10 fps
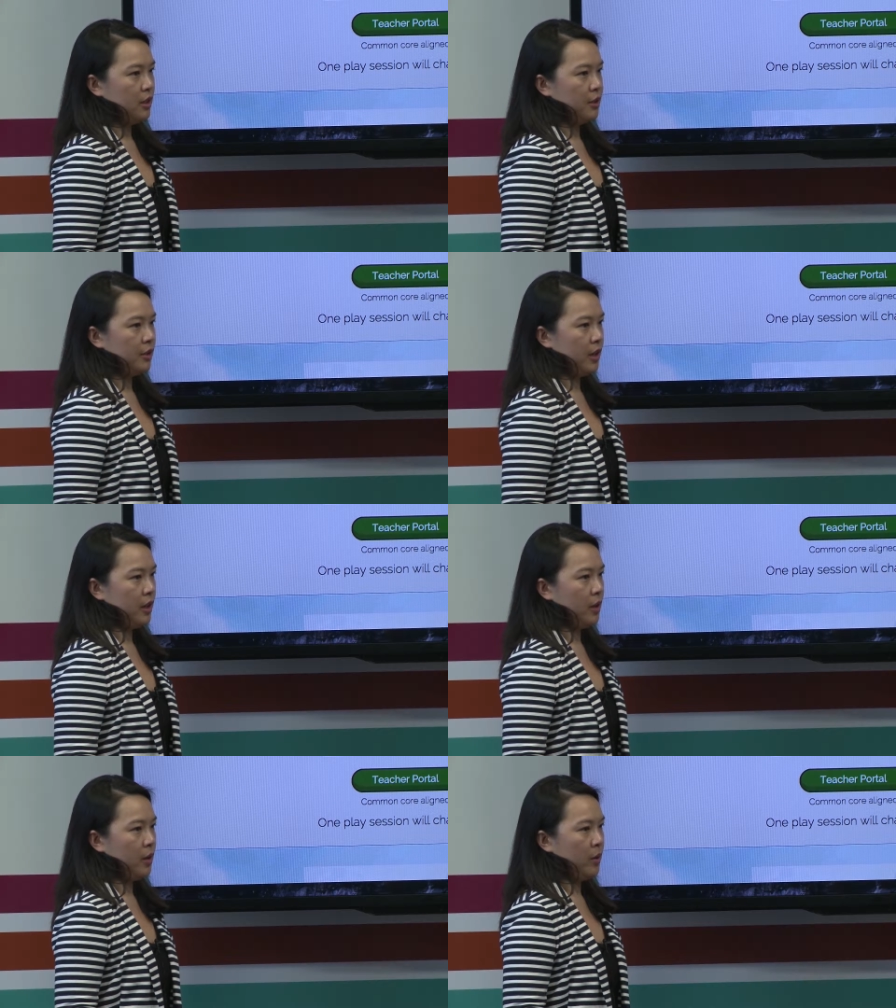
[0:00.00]

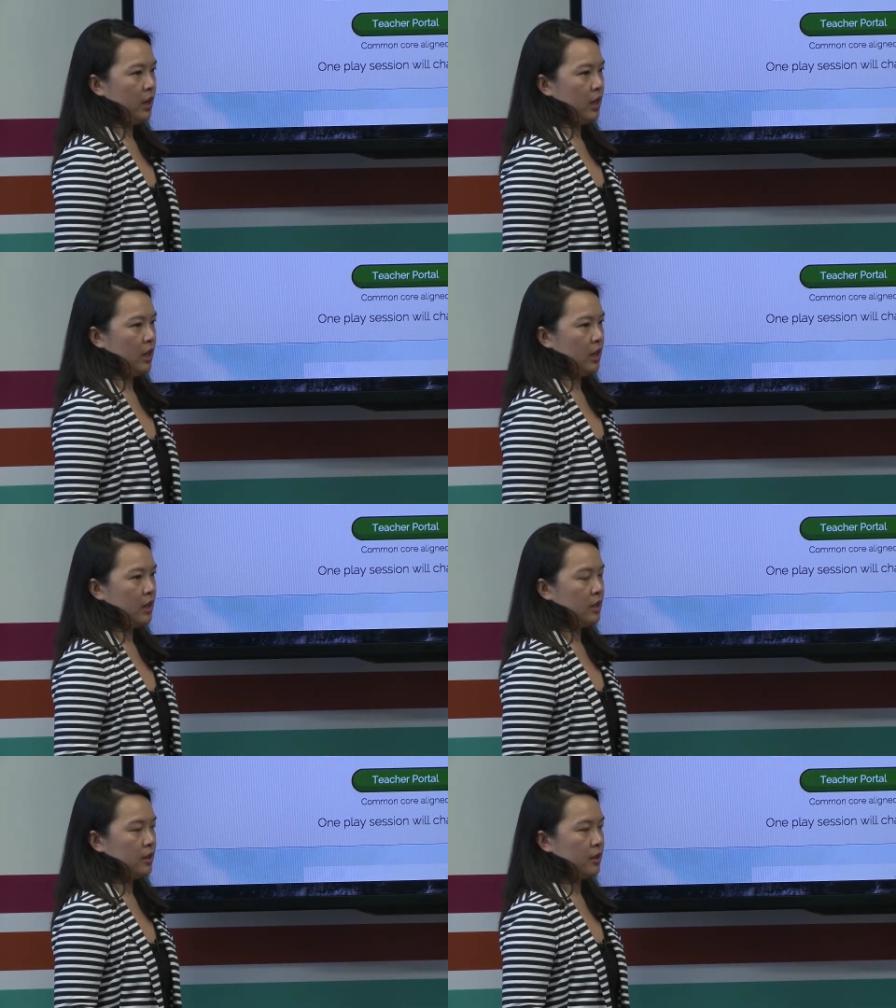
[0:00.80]
So,
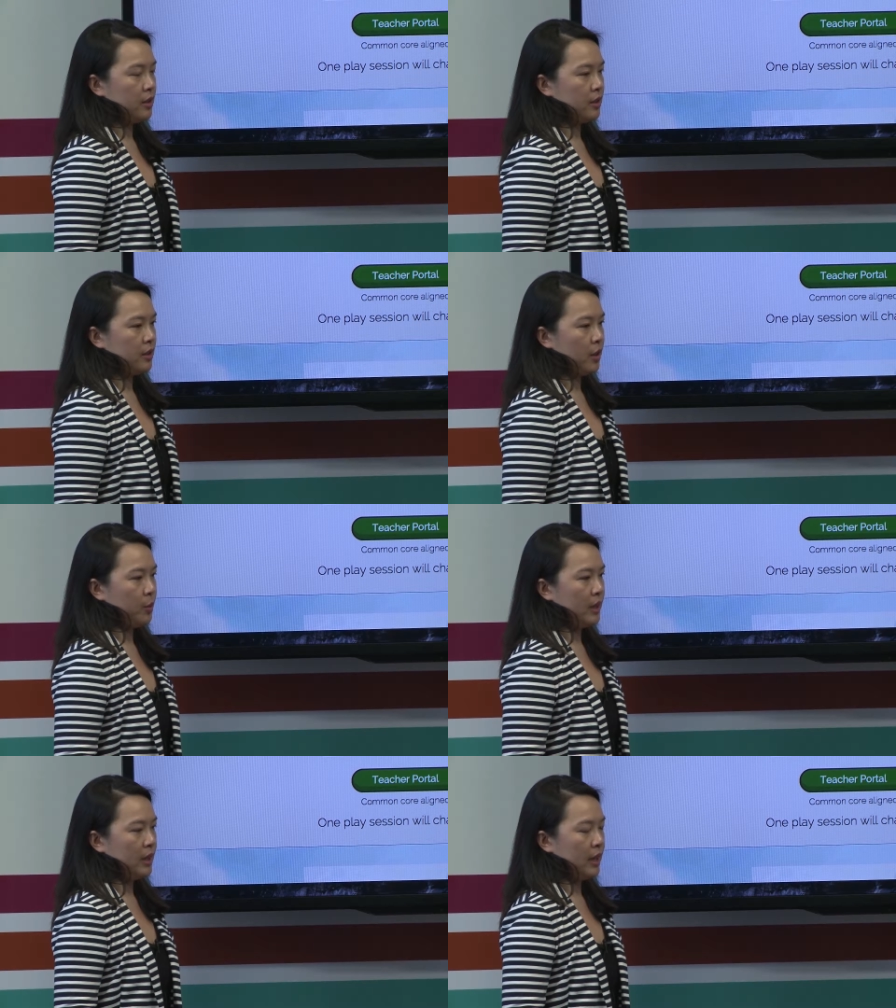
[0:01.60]
so
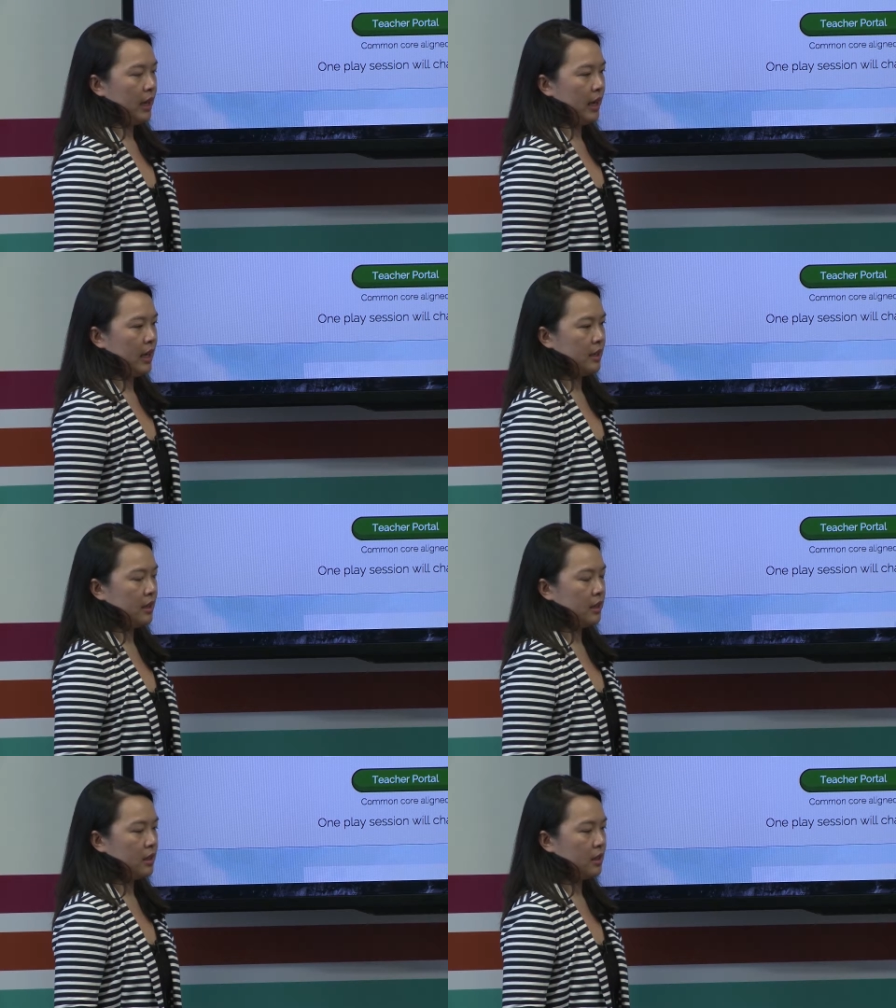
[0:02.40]
we can